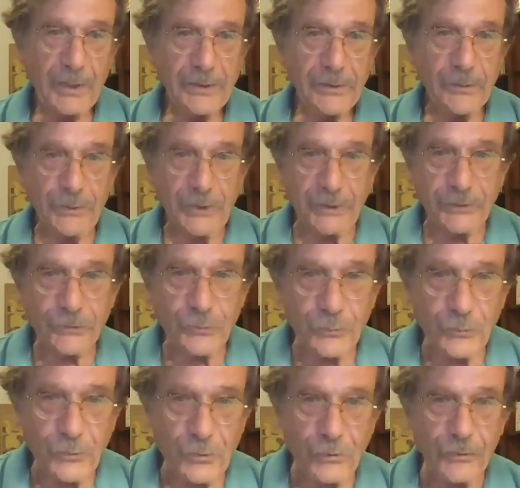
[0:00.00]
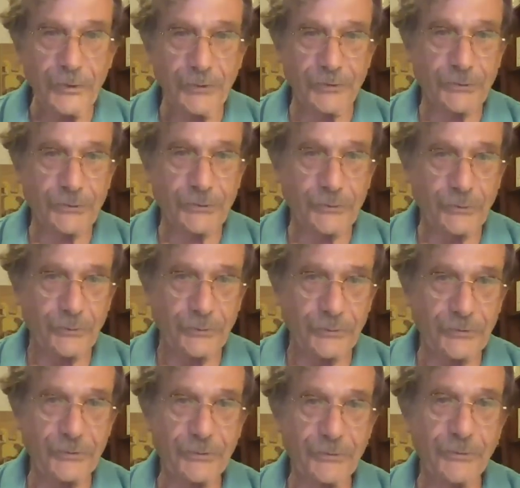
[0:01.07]
So there are two cornerstones
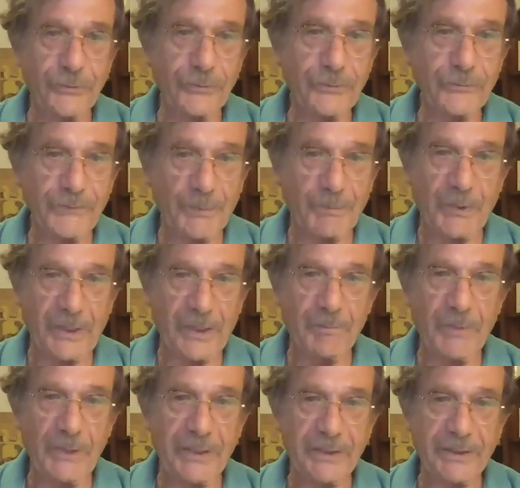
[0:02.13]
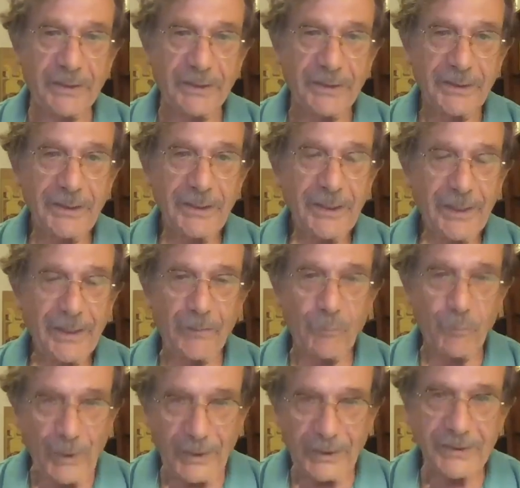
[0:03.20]
to replicability, and
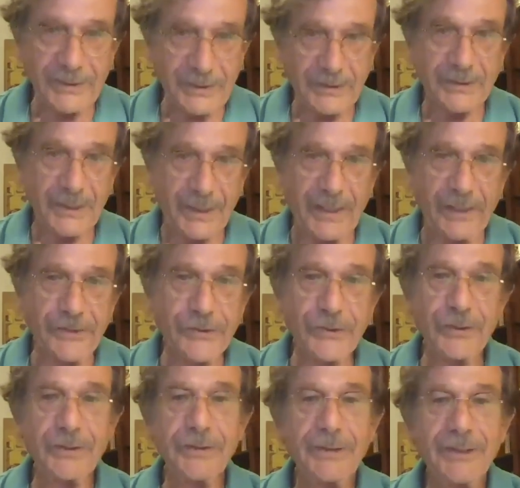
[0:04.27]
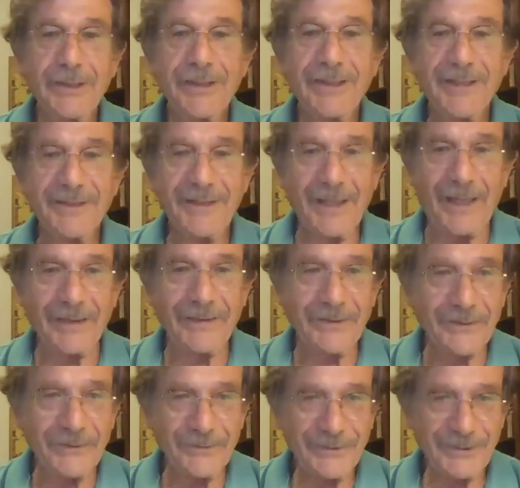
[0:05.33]
one is the selection, and the
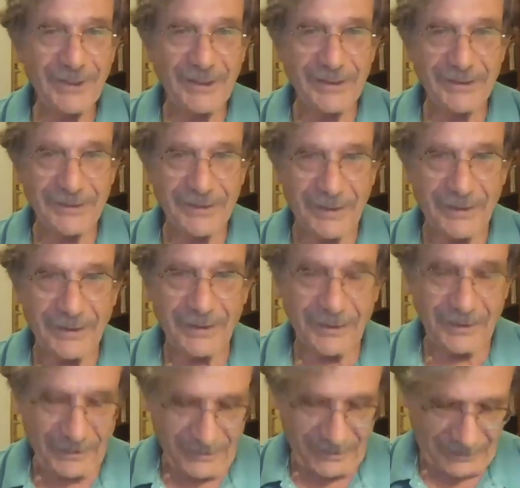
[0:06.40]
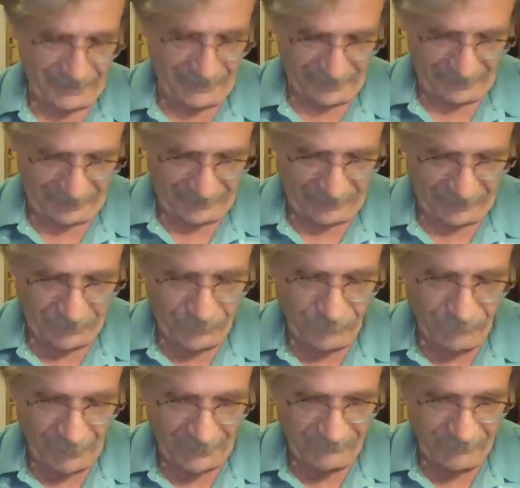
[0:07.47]
other is the
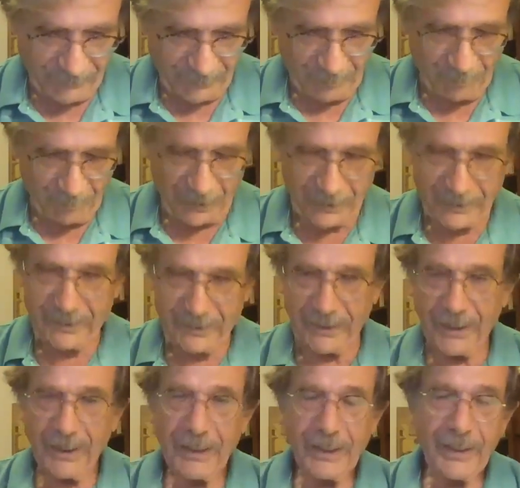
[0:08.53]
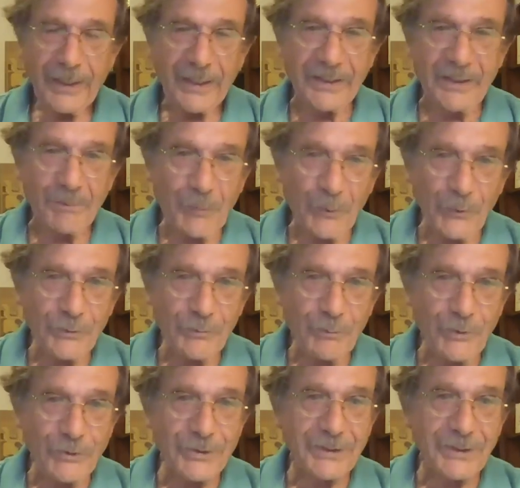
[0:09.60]
correct variability. And the point
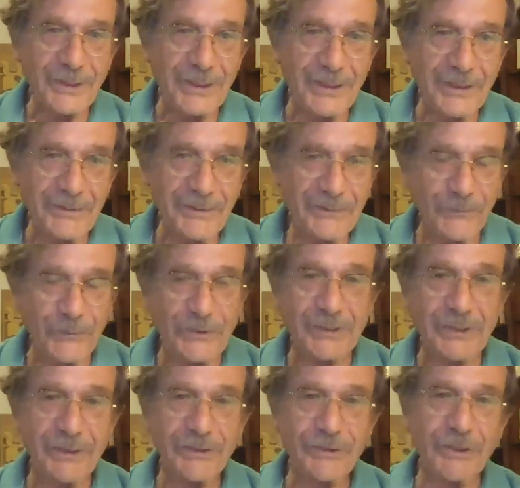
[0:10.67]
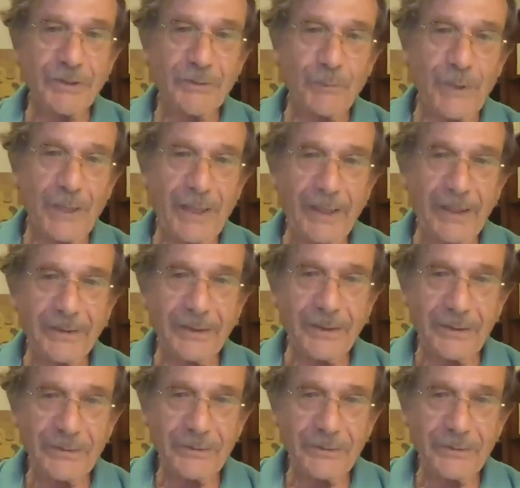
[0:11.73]
was in research that we had